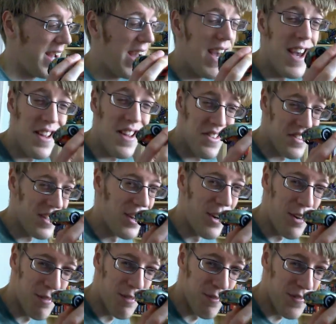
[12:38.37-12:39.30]
It's a
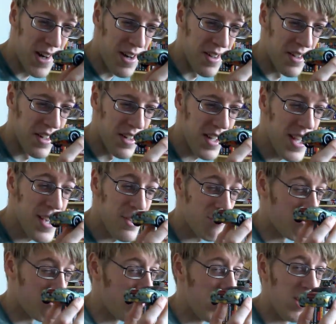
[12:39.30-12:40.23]
lot of fun.
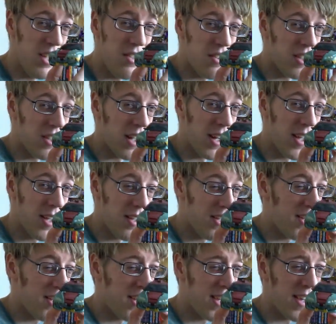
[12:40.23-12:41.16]
It's really silly,
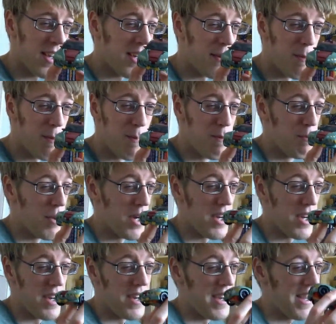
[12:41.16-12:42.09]
yeah,
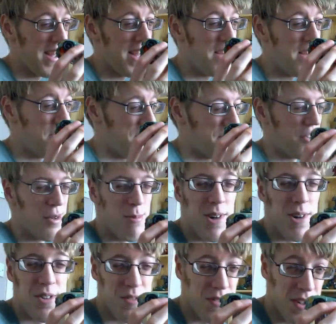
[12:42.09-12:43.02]
but it's so
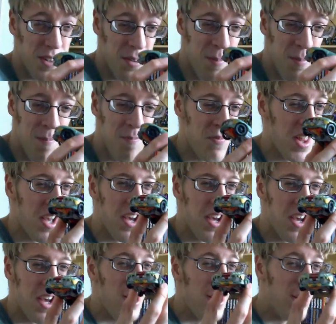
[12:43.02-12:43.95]
much fun.
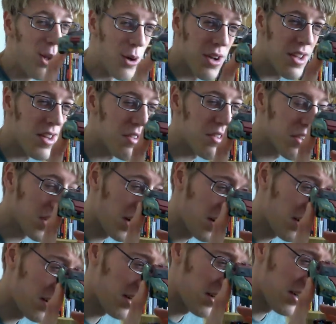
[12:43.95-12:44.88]
And look at this
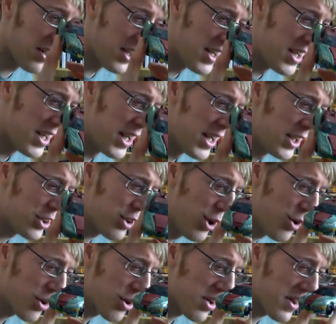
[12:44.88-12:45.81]
car. Just
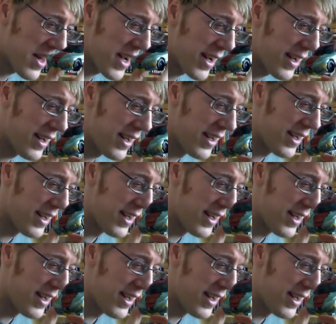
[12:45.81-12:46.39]
look at that.